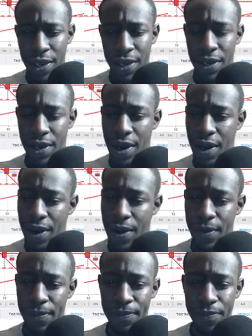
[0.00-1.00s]

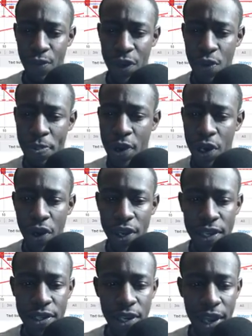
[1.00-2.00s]
when you're putting on
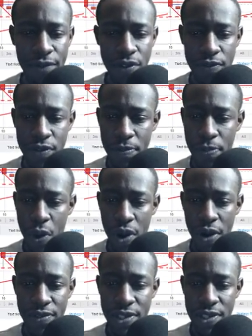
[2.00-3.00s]
your levels of support and
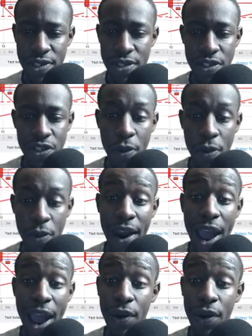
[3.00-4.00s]
resistance, no matter
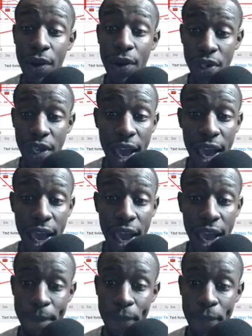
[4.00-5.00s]
how good you get,
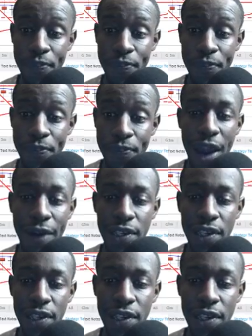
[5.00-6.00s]
you have to
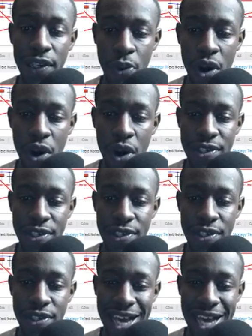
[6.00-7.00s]
look at support and resistance
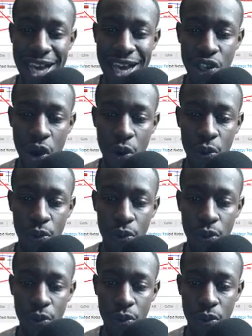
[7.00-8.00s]
as a zone.
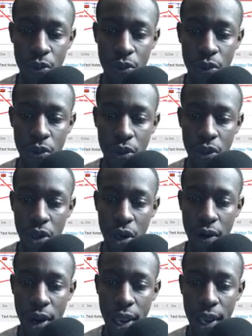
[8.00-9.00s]
All
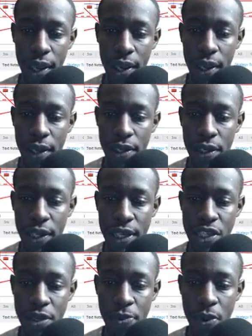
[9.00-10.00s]
right, look at
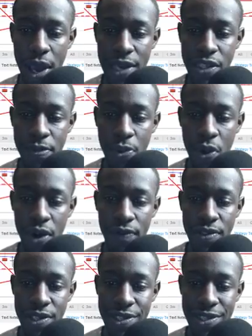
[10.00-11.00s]
support and
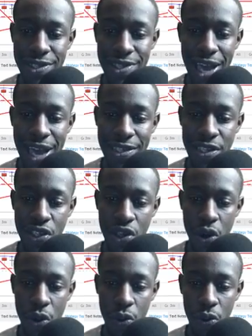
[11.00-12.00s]
resistance as a
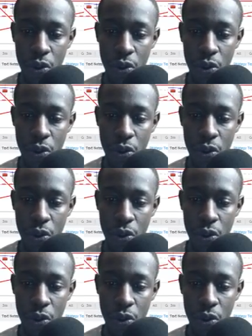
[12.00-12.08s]
zone,